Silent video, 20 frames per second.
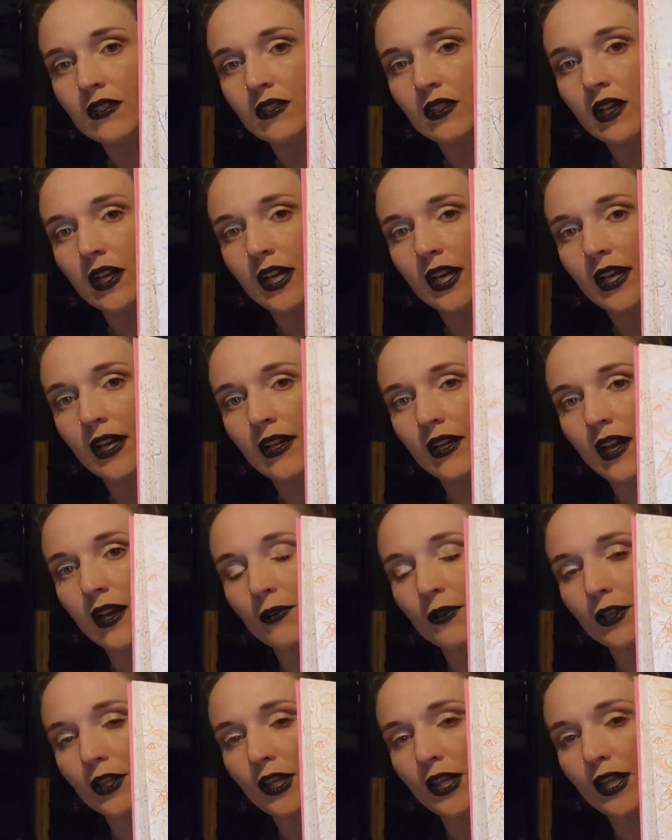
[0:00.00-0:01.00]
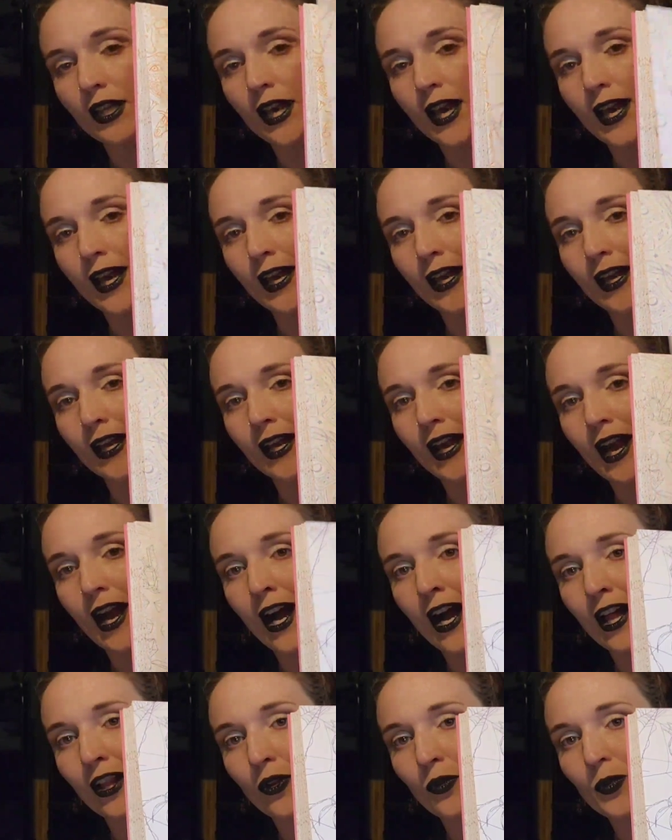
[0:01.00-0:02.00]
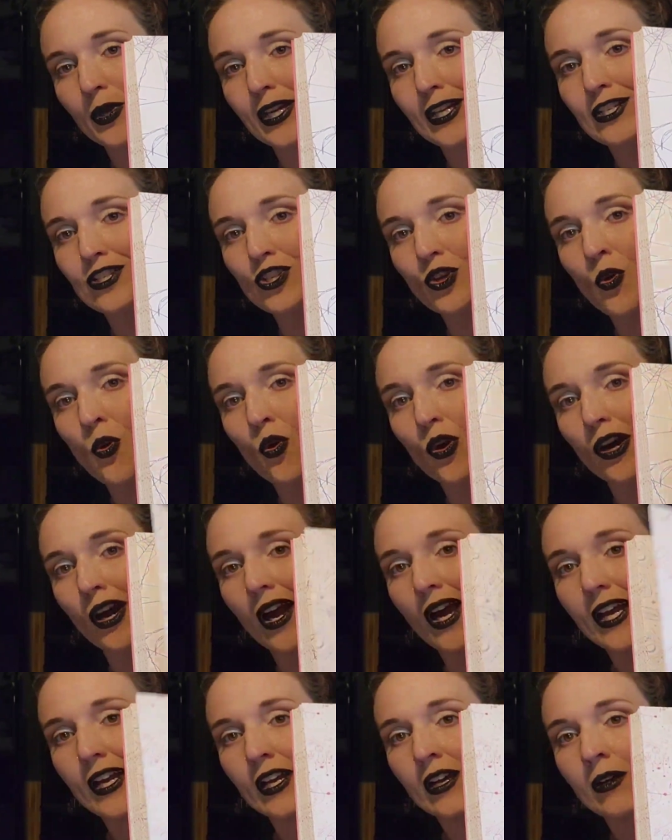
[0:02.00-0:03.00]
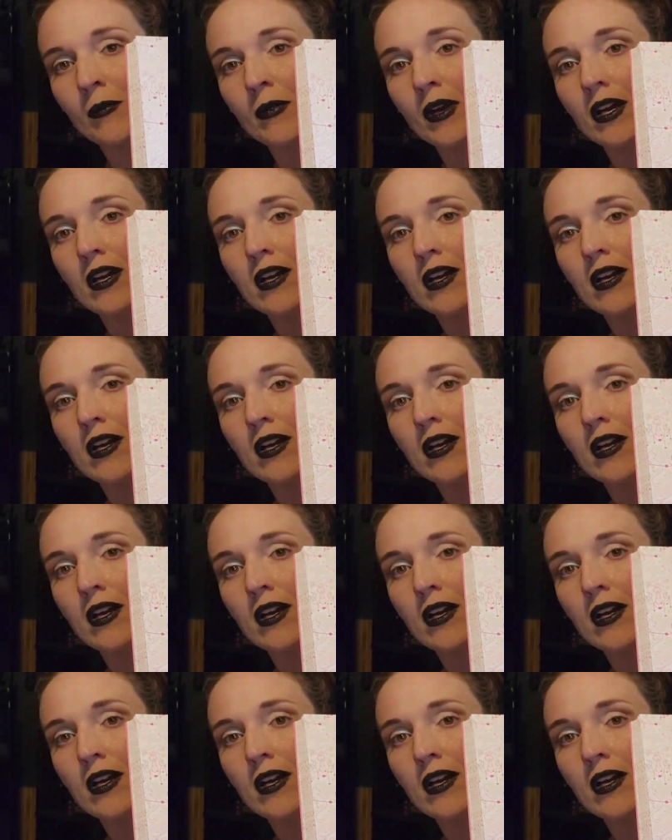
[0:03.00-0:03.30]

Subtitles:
Again, not really a Halloween decor item,